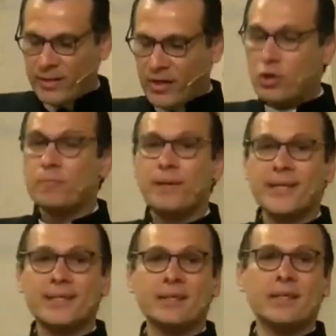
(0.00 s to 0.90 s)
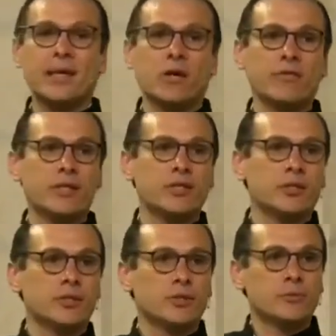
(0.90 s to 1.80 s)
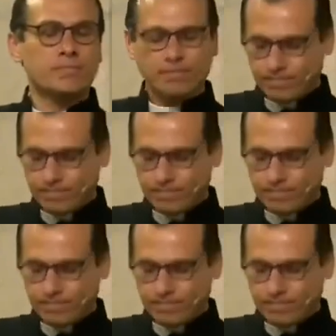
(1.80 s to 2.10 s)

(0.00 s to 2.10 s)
by the complicity of the church.